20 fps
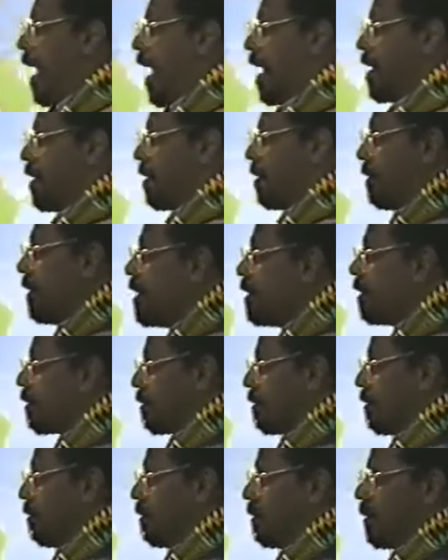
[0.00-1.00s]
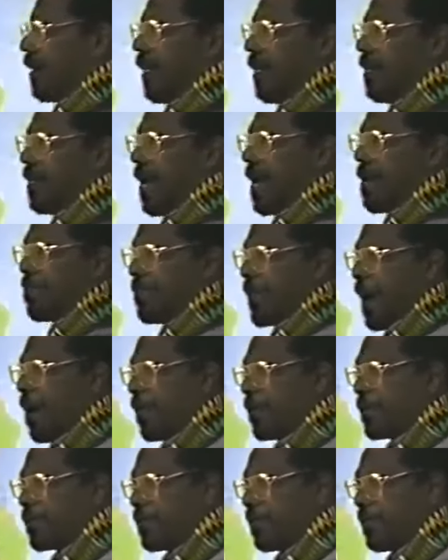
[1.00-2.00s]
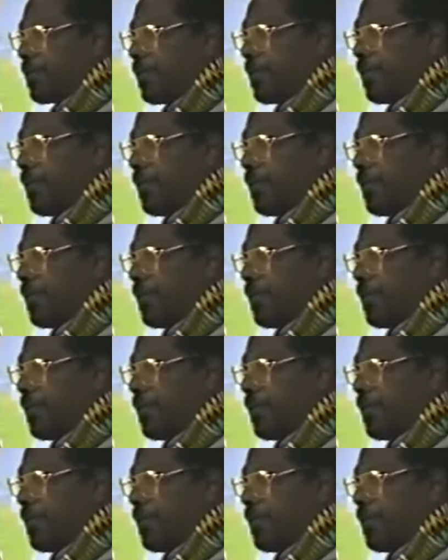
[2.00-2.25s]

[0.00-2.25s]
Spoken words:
are analytical in their thought,